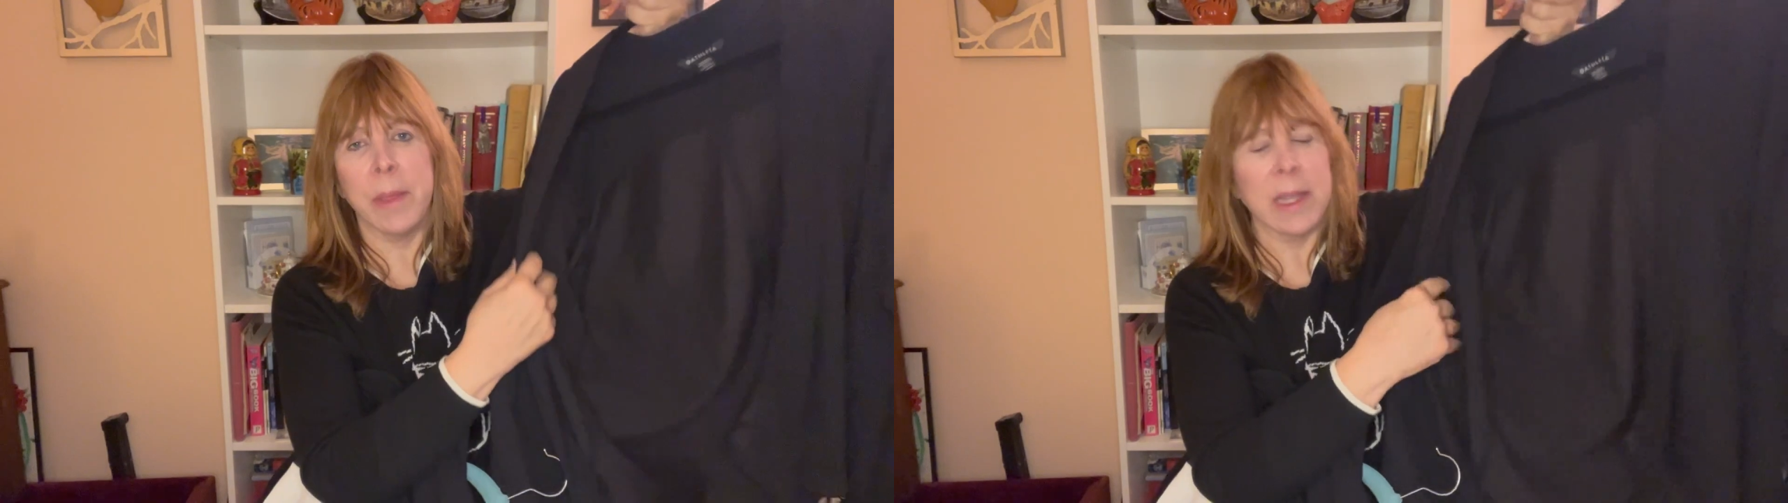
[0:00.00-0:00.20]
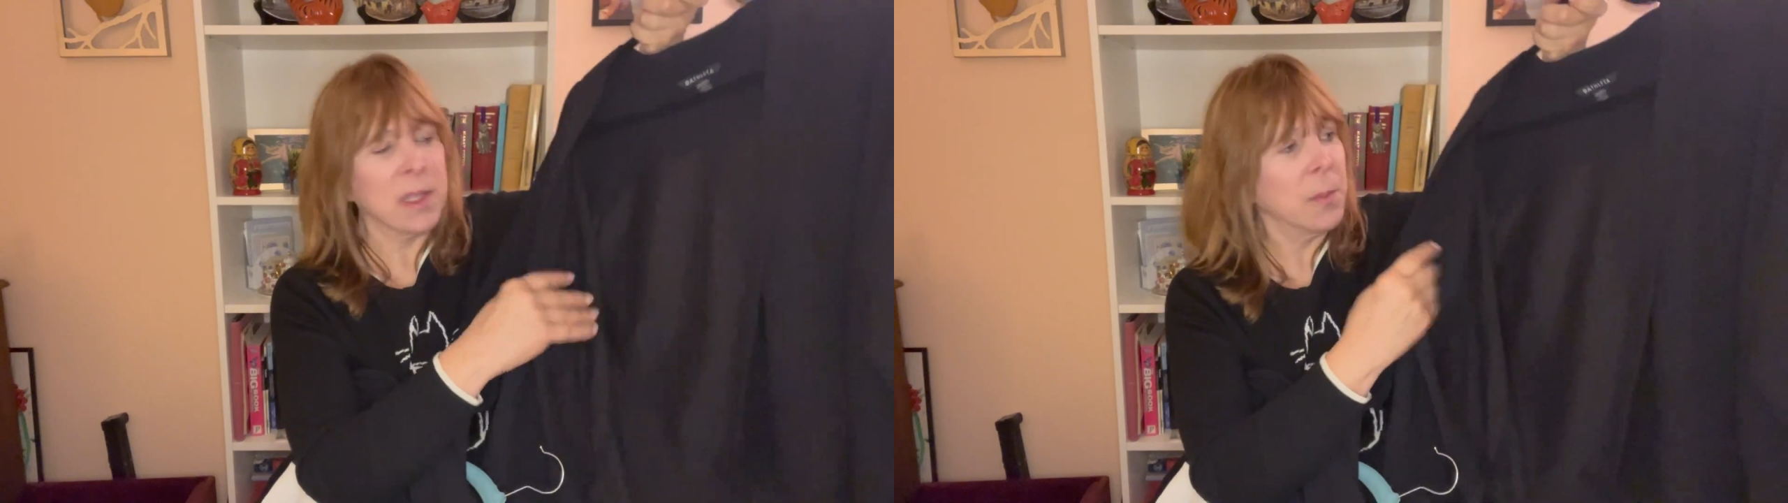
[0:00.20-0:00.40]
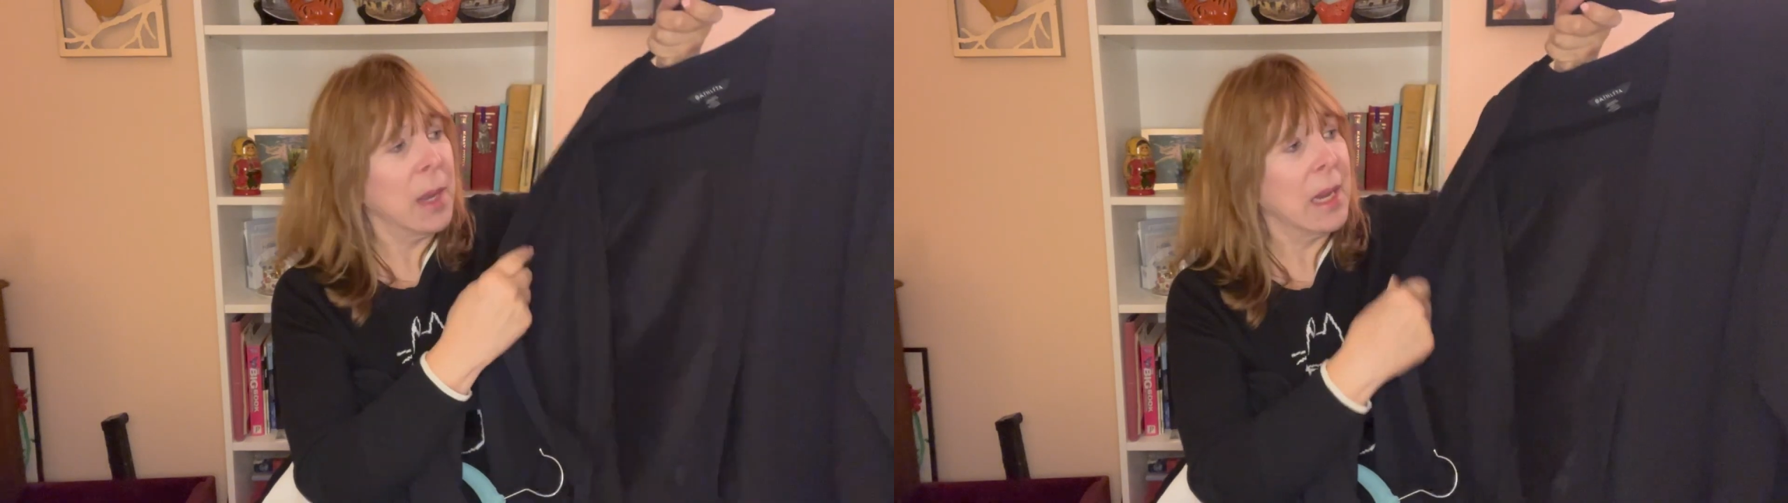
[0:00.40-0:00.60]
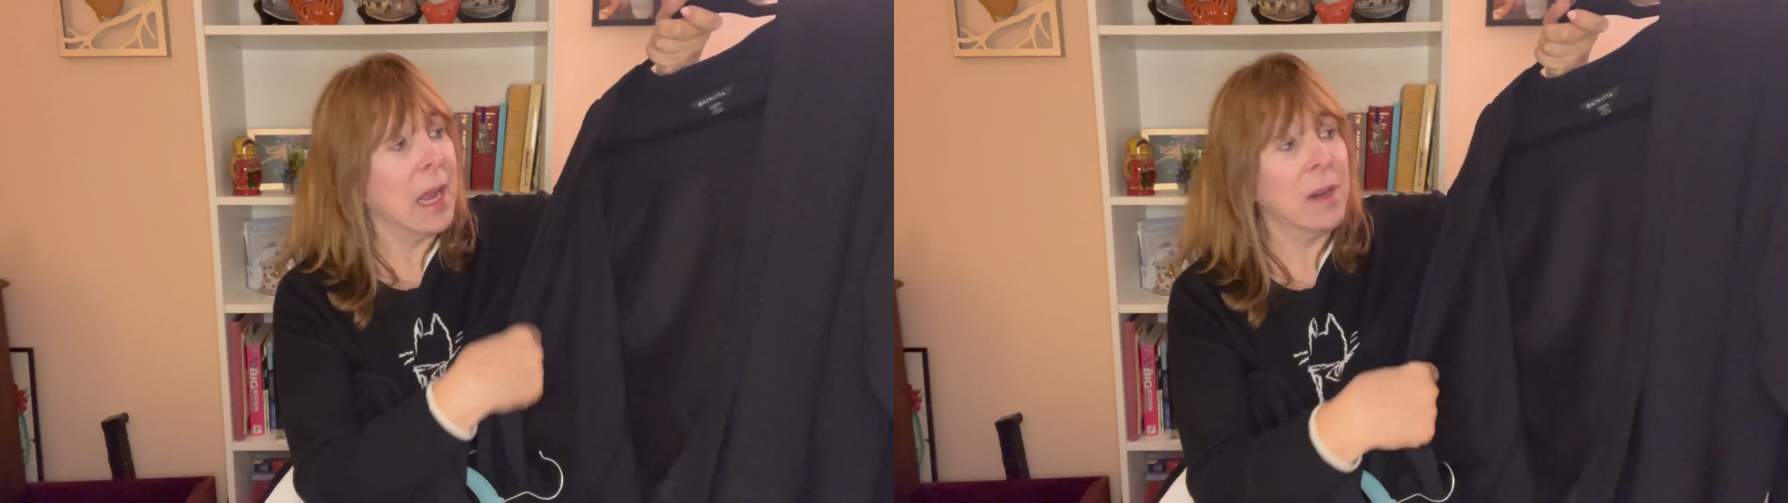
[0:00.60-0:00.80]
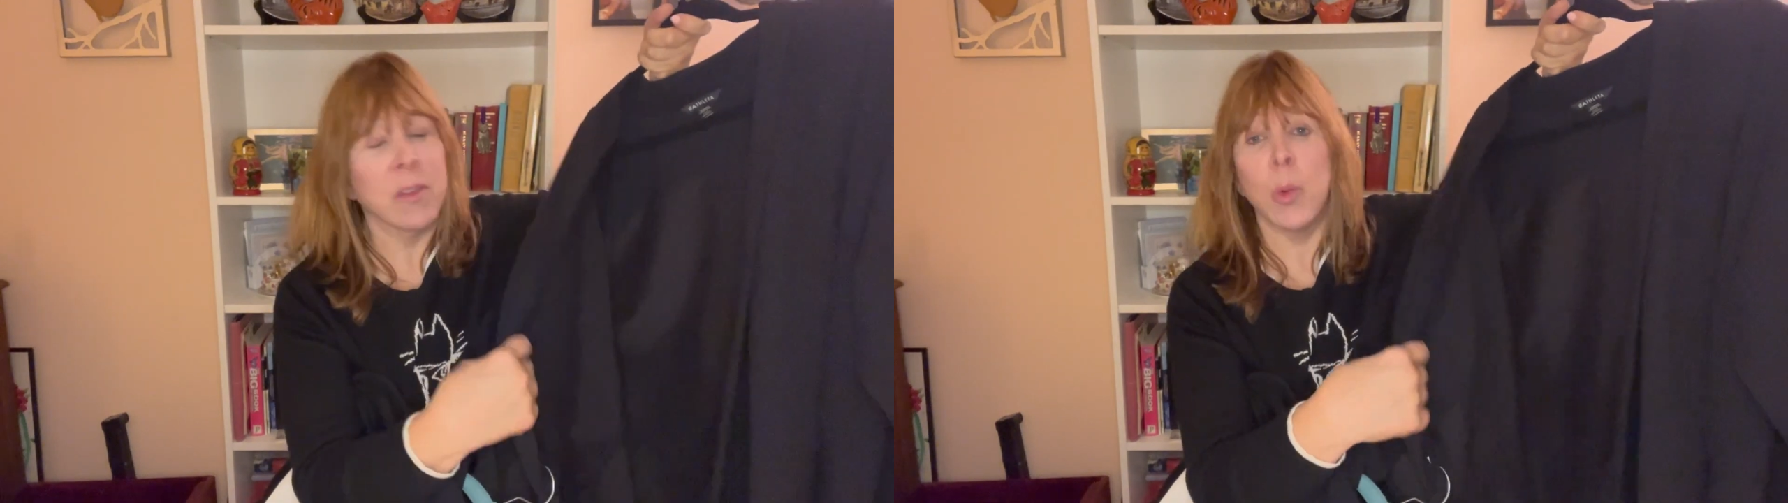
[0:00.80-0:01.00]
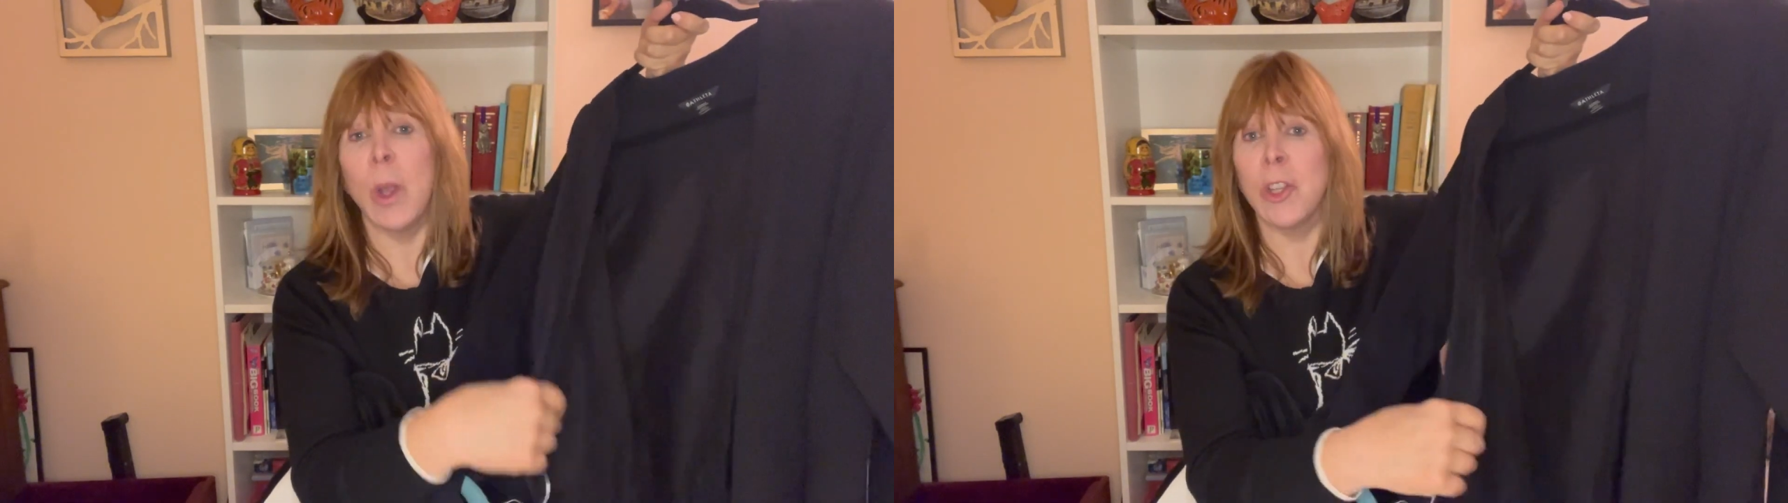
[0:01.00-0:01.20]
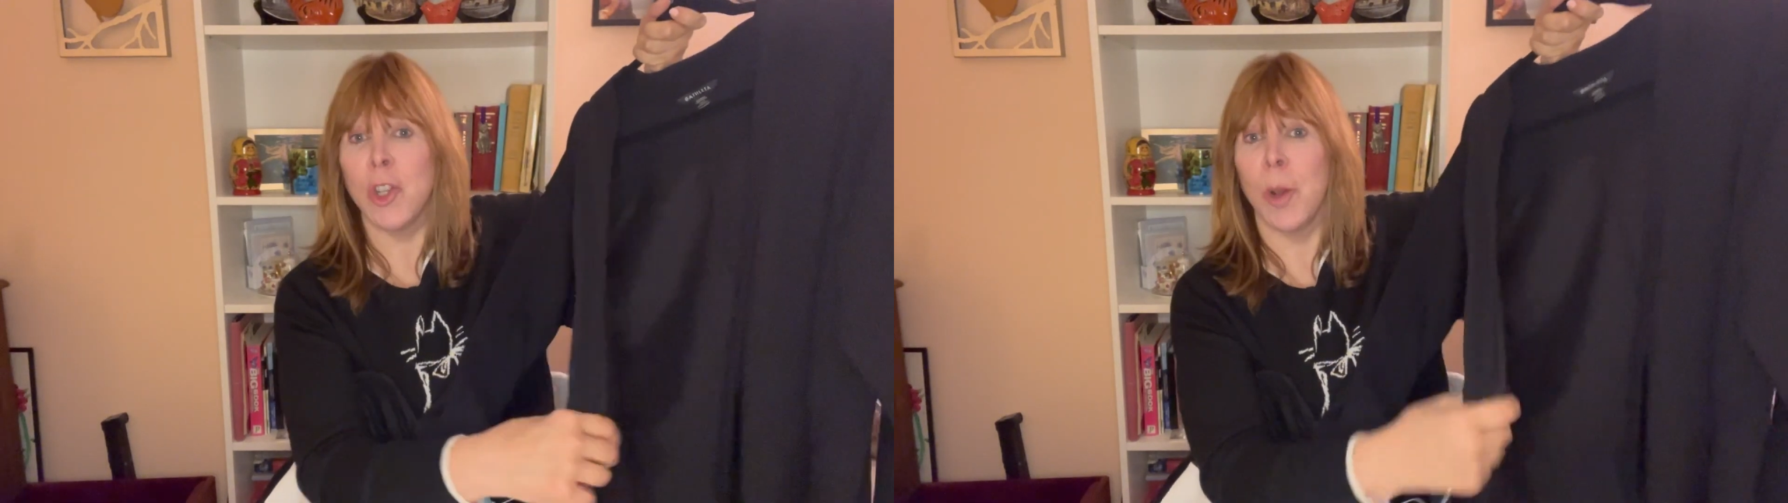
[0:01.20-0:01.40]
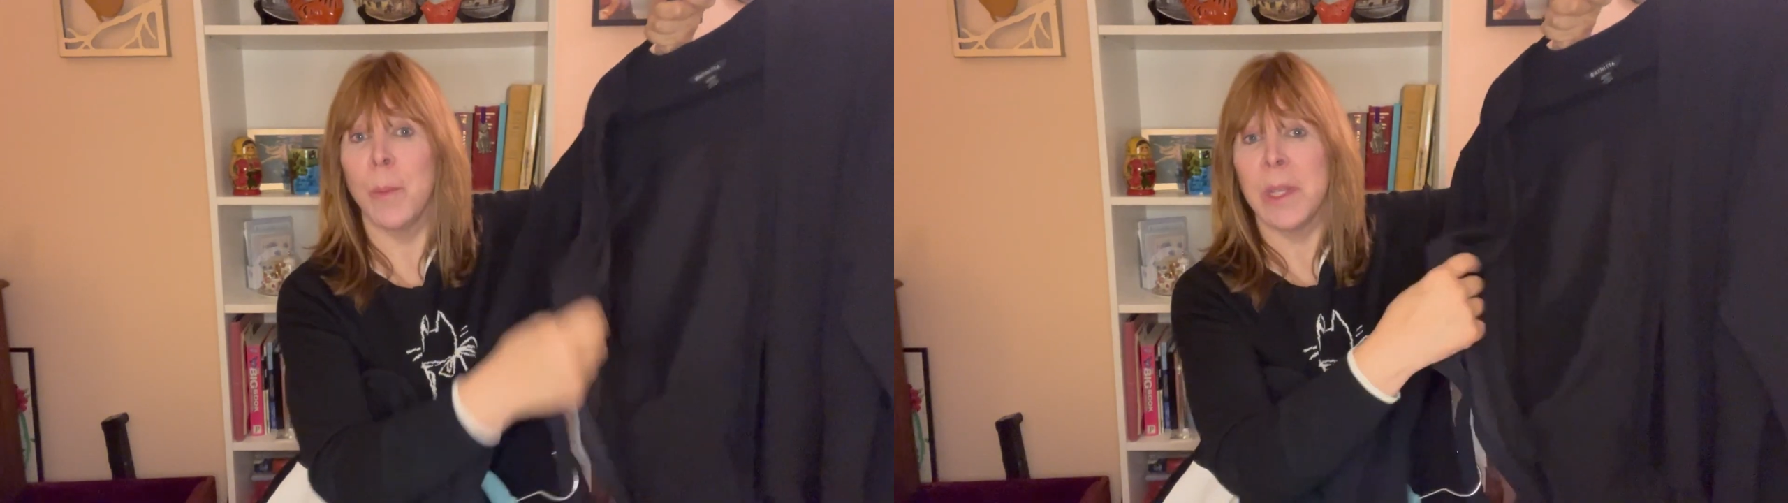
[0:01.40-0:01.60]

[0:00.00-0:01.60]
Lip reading: that's made out of sweatshirt